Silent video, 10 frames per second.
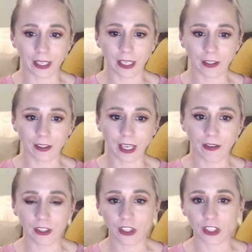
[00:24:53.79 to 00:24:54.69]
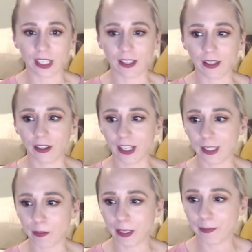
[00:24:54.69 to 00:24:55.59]
and your life is your son and your
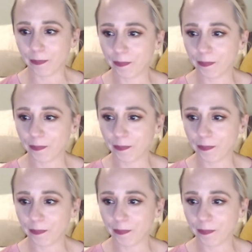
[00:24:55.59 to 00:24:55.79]
husband.